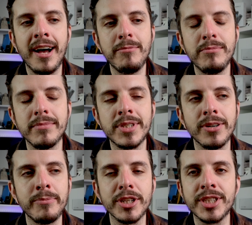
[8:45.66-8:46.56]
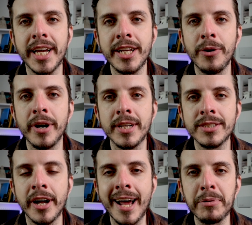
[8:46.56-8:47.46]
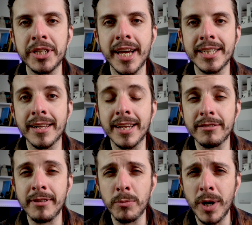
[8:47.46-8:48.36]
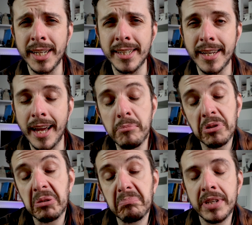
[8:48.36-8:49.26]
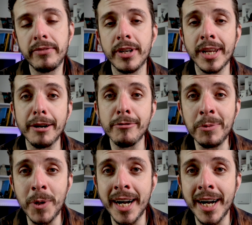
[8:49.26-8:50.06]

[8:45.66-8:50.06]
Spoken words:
So I'm not saying, you know, it's not an apple a day, it's a glass of red wine a day, but if you like red